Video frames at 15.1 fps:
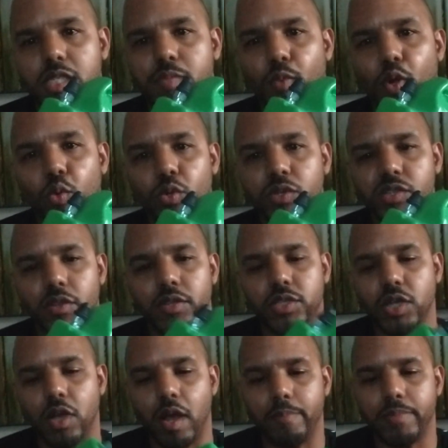small one's on
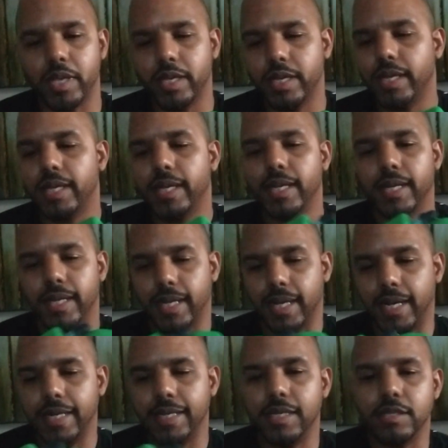the top.
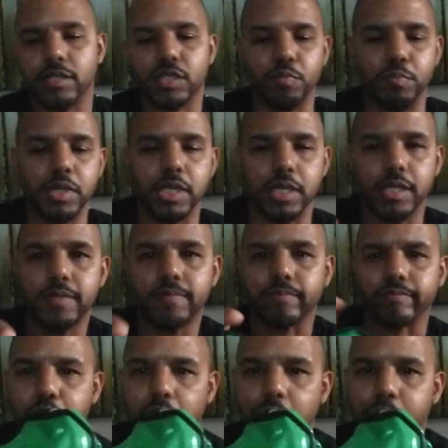I need it to be
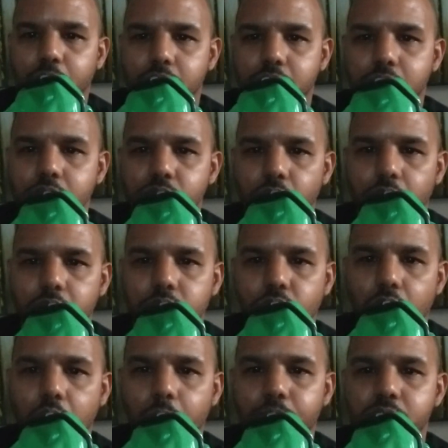big pistons on
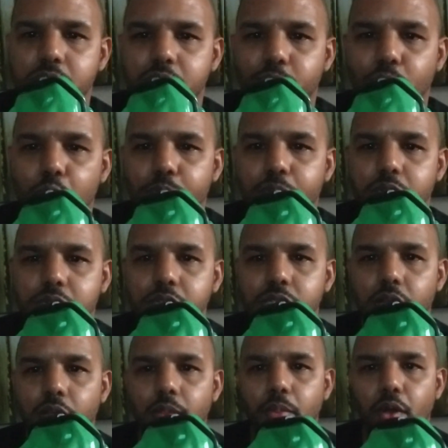top, small
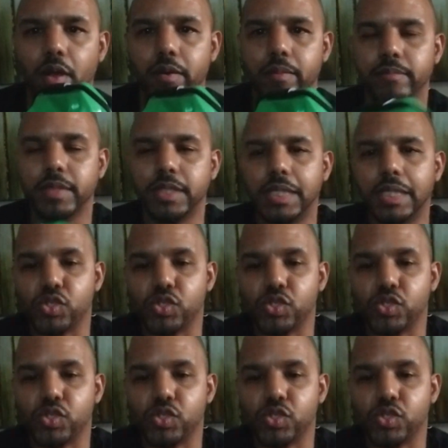pistons on the bottom.